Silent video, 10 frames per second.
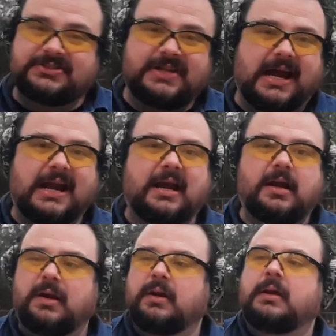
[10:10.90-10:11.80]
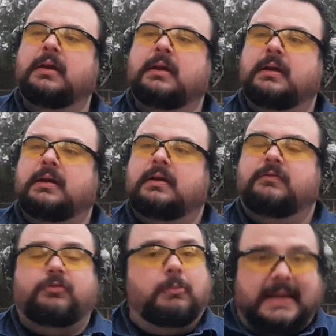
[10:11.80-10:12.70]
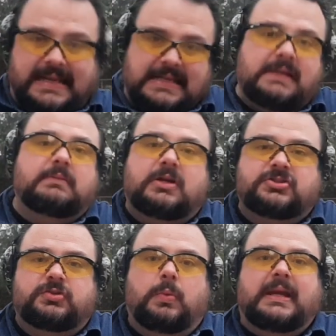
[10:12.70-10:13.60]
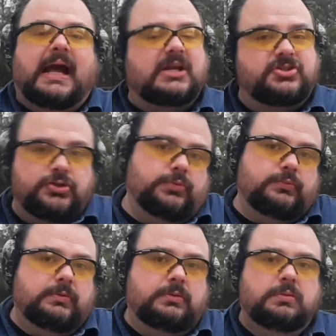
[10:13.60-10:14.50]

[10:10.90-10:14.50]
just to higher for me because the way I shoot,